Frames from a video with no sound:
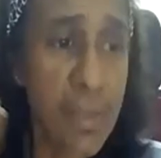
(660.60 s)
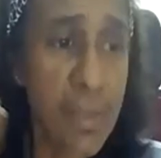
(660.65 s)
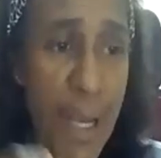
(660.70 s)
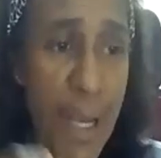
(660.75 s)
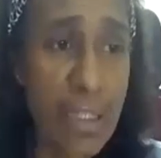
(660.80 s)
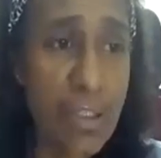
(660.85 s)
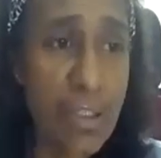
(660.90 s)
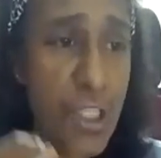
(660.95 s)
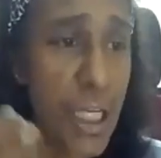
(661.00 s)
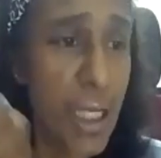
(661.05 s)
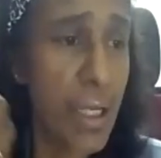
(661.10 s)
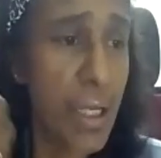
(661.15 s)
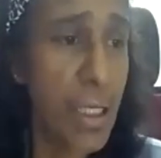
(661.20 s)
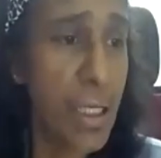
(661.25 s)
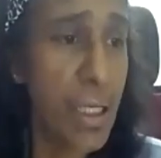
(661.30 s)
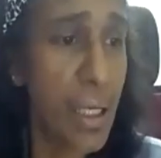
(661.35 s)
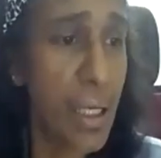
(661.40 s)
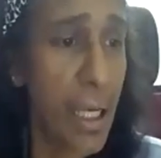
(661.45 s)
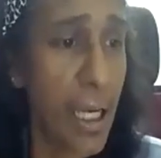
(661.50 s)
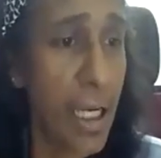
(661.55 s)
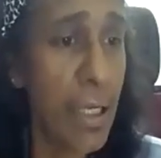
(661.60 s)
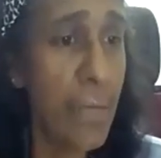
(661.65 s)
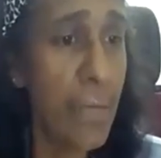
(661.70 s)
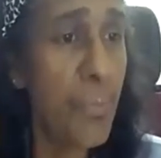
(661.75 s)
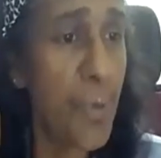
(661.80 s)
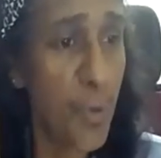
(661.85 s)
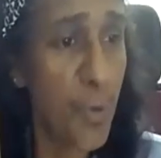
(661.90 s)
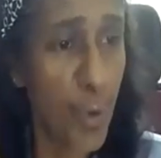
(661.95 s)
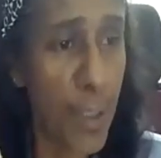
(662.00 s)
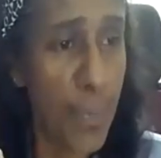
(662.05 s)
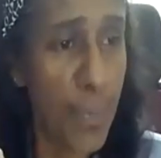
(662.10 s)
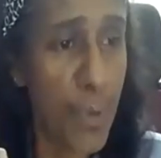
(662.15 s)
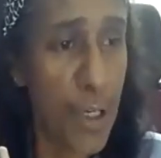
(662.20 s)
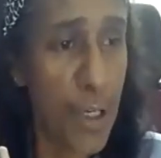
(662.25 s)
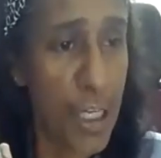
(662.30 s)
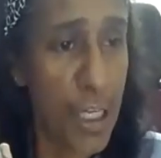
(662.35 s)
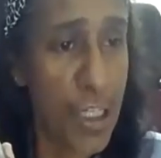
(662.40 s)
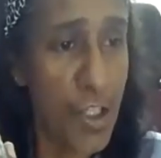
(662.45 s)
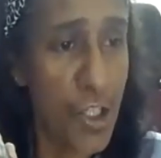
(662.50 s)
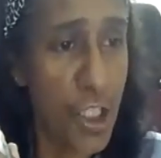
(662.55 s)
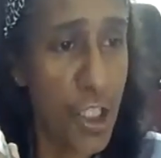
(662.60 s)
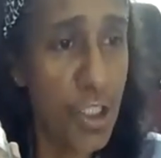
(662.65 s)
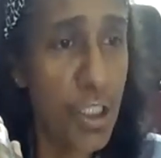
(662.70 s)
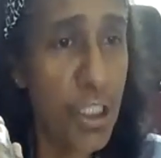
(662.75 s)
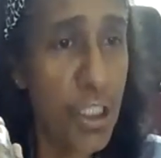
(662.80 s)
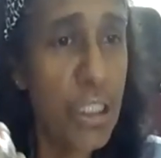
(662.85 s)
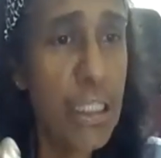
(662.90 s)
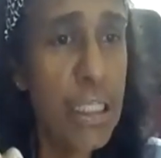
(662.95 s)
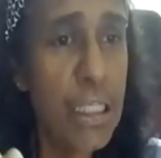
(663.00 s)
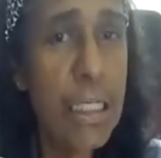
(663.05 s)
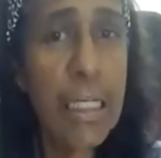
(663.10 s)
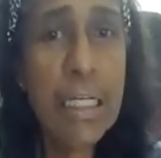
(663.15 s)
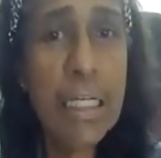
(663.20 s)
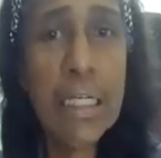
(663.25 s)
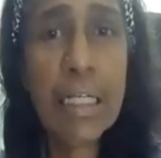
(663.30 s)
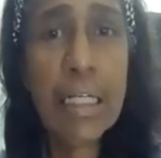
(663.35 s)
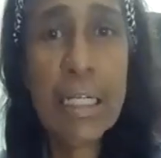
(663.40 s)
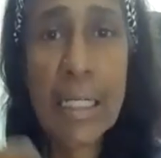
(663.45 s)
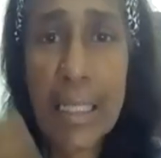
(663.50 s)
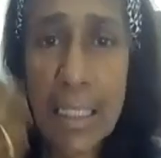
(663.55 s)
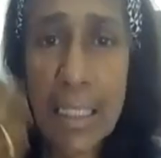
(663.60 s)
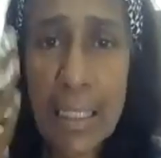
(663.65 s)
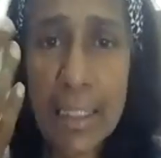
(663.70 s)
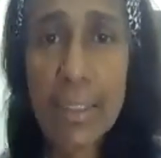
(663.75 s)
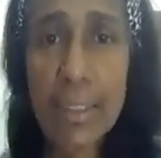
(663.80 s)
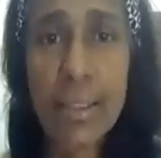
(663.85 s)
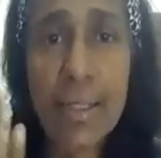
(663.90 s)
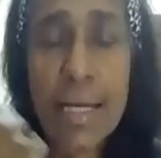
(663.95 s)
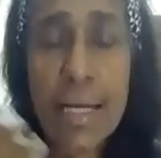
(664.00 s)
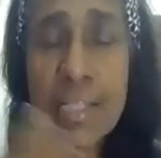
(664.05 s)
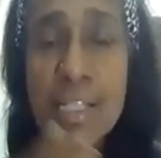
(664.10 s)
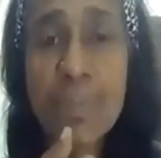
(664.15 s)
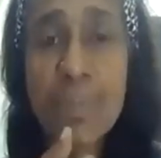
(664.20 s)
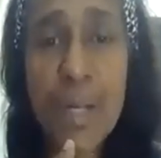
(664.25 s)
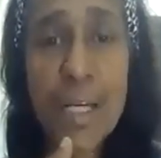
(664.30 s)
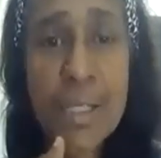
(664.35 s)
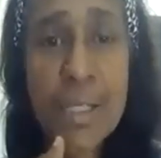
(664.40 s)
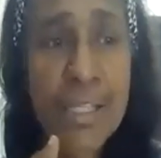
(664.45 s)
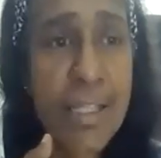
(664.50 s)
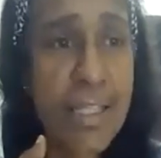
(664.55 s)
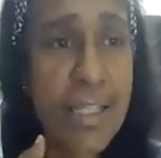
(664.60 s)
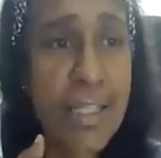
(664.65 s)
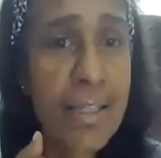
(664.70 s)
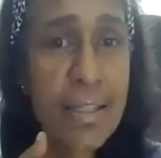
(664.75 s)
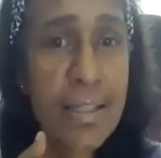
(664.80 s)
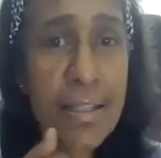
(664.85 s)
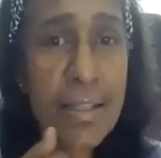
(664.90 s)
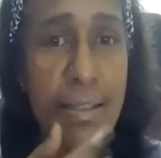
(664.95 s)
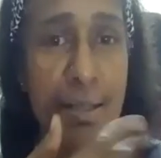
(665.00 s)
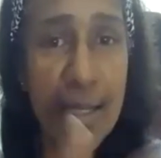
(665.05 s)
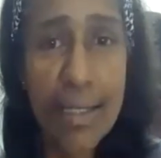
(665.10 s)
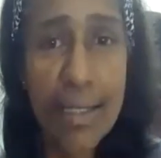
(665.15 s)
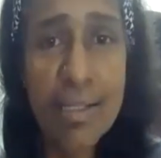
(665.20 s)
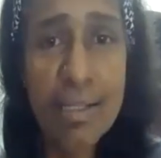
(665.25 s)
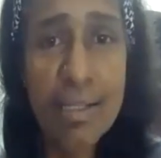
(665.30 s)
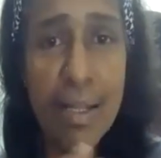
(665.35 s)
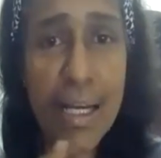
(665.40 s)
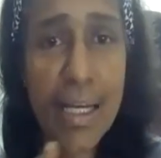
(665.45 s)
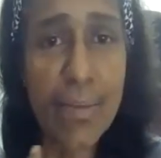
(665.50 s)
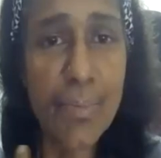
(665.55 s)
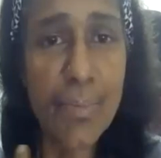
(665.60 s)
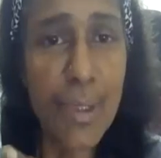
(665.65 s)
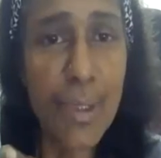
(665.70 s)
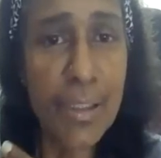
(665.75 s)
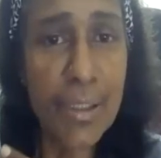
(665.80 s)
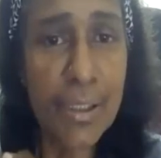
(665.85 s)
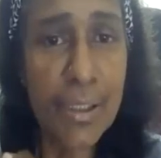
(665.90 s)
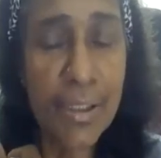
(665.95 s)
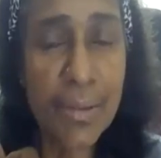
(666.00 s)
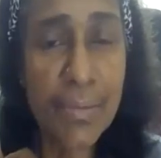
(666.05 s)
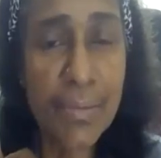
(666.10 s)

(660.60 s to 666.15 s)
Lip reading: spell checking, and word prediction. Next, please. Next slide, please.